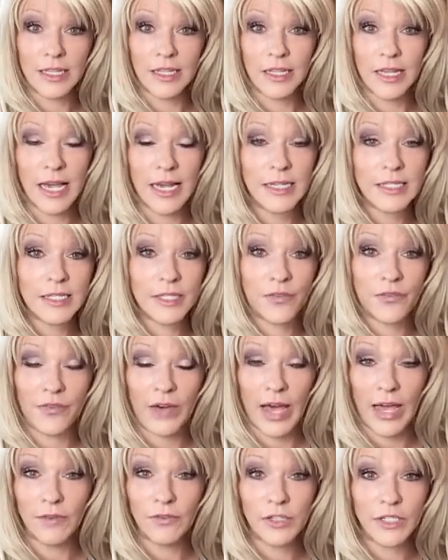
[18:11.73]
last
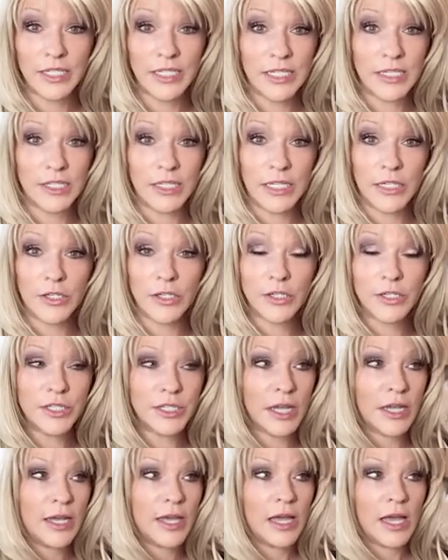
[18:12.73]
5 or 6 years,
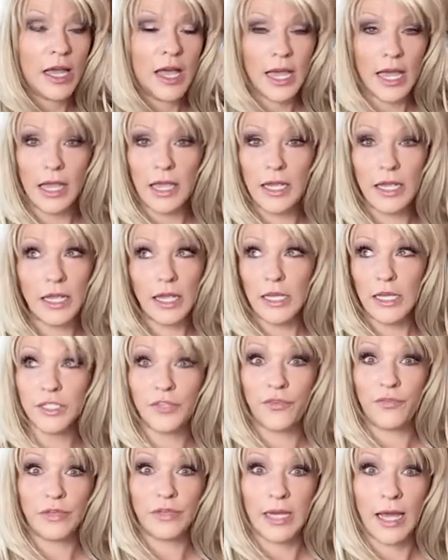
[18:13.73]
it's
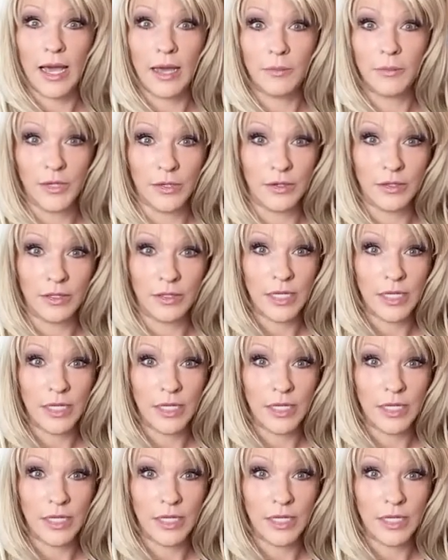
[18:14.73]
phenomenal.